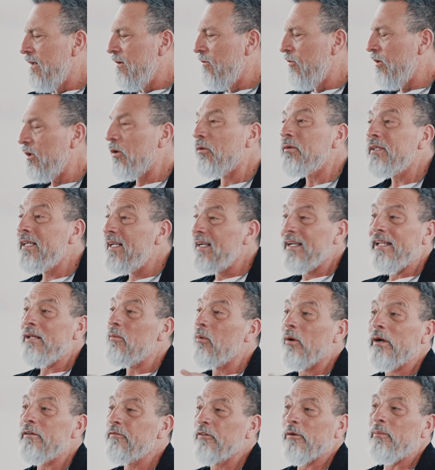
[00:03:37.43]
We don't need any
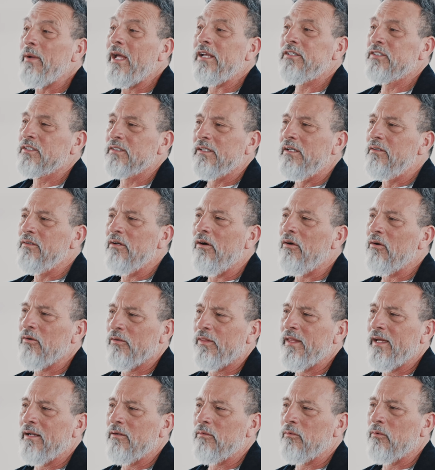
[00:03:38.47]
more information to know
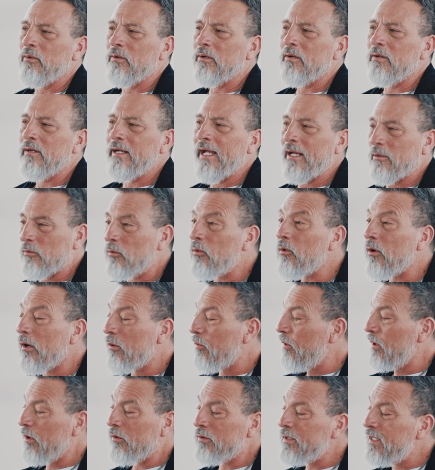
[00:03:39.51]
that we're at war.
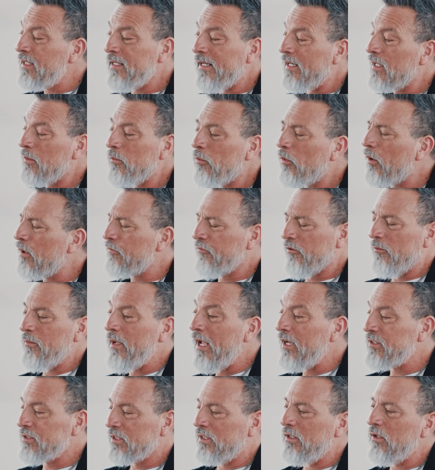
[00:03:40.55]
We don't need any more
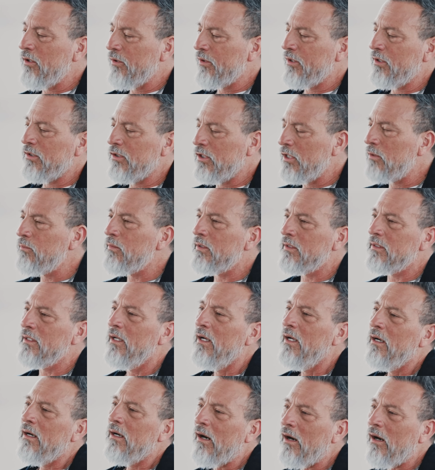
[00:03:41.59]
information to know that the human
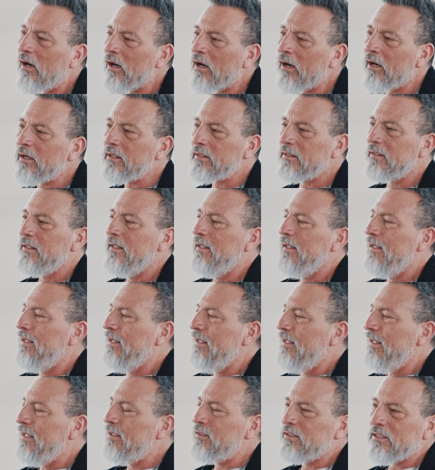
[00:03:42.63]
heart
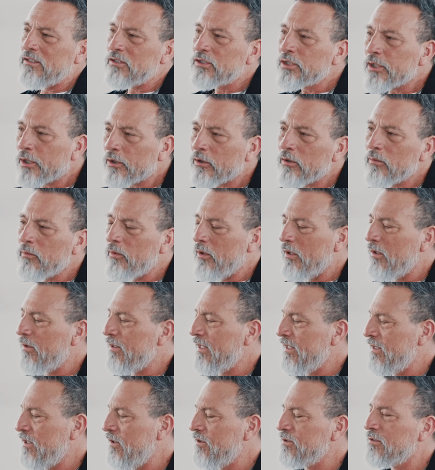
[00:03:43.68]
is in turmoil,
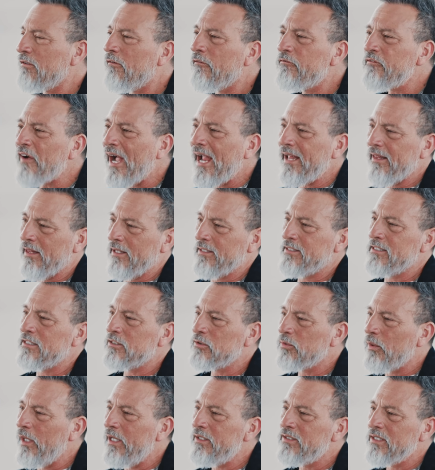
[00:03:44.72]
that there's a violence that's
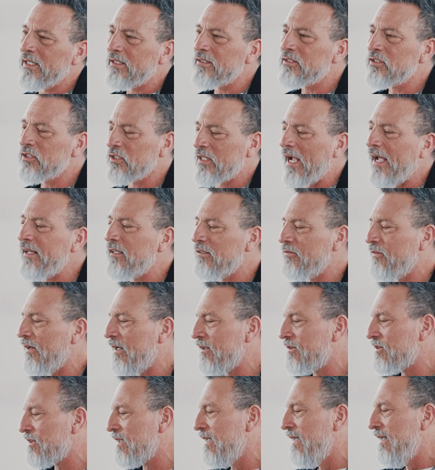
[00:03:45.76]
raging inside of
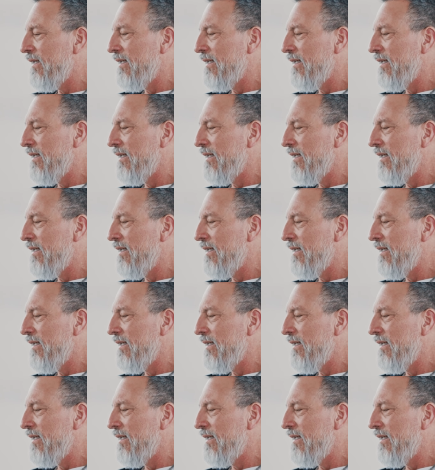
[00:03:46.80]
us.